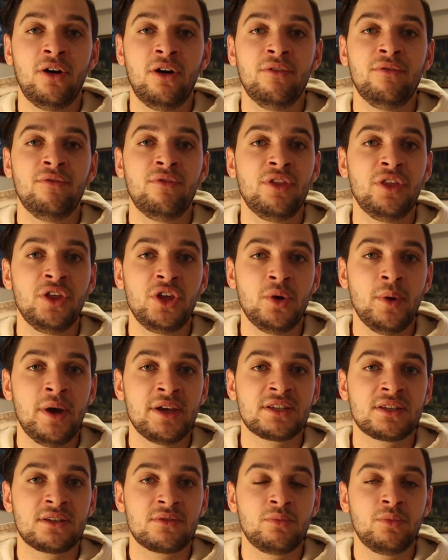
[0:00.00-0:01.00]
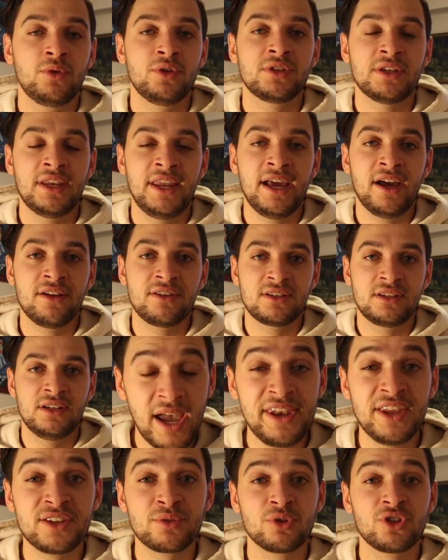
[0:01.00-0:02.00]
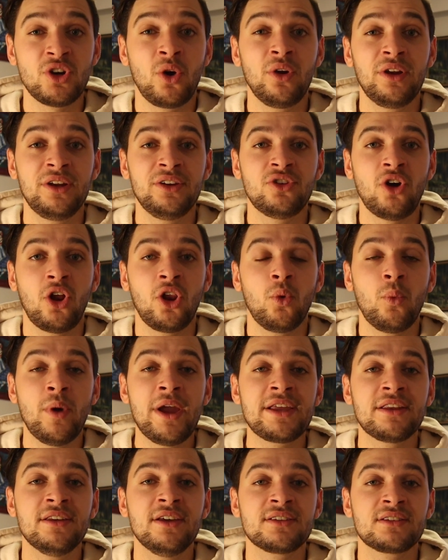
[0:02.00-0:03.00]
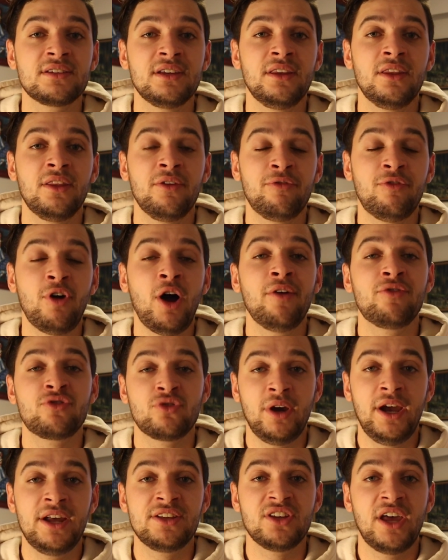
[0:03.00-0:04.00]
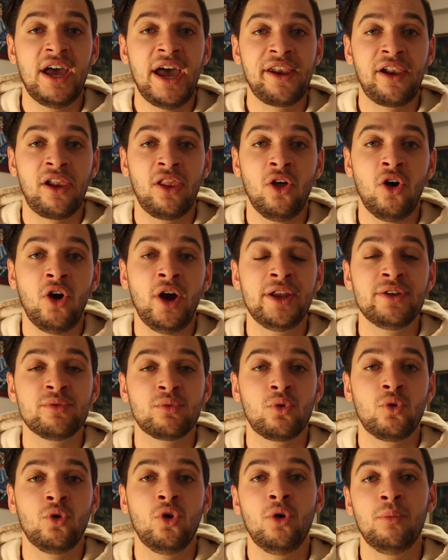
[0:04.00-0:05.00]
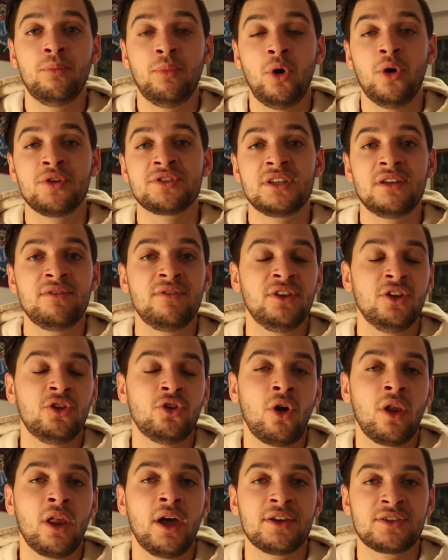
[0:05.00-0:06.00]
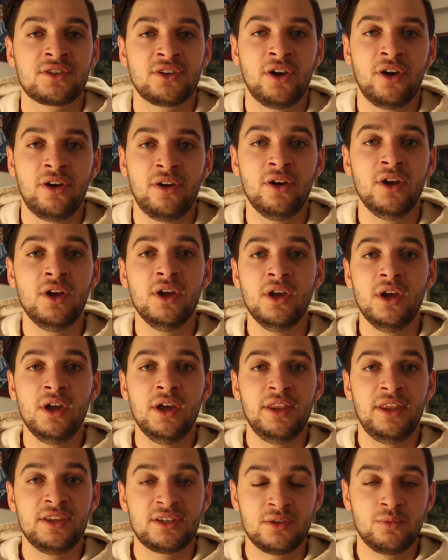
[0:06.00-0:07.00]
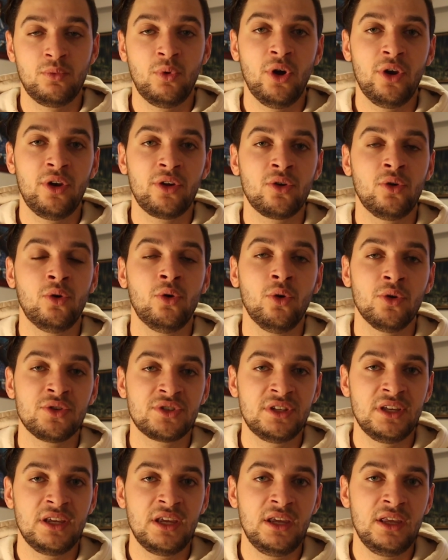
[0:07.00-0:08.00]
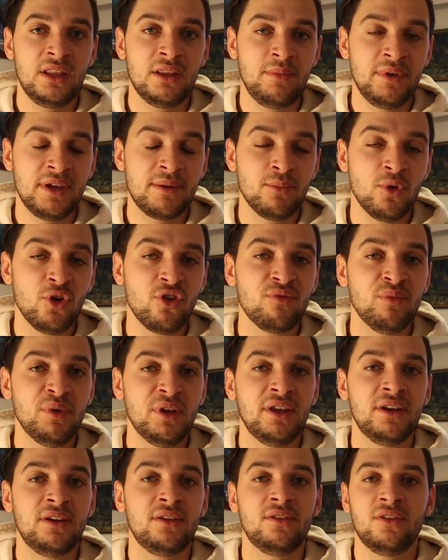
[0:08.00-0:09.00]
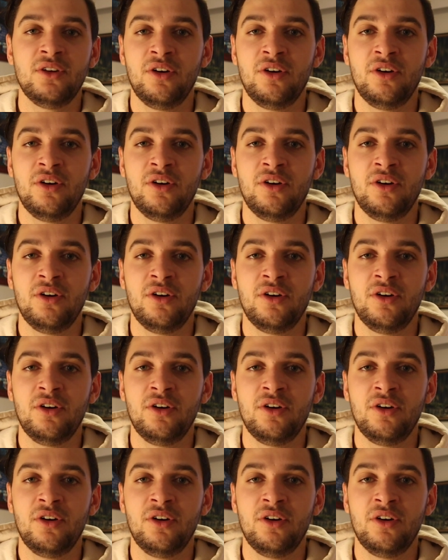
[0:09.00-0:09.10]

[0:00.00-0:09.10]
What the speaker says: of the US, was announced, and this resulted in dollar weakness, and the 5 trades that I had aligned were all positive in the dollar. So this is what caused the big movement, and